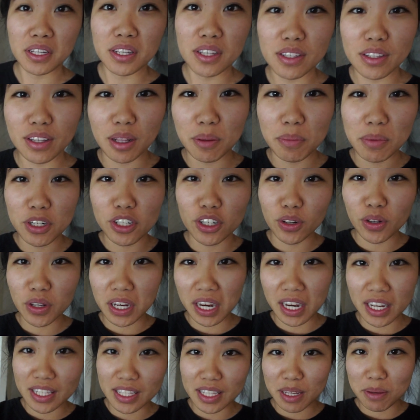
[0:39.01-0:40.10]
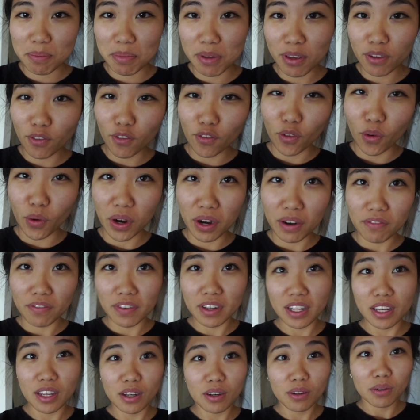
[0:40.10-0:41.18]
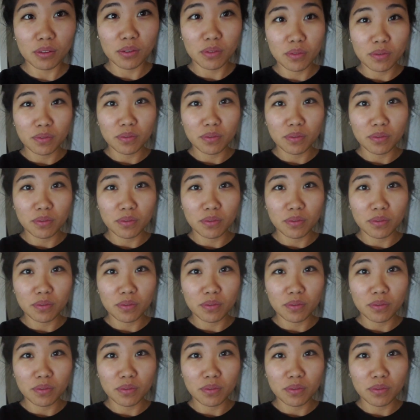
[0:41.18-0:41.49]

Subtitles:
So let me show you guys the before video.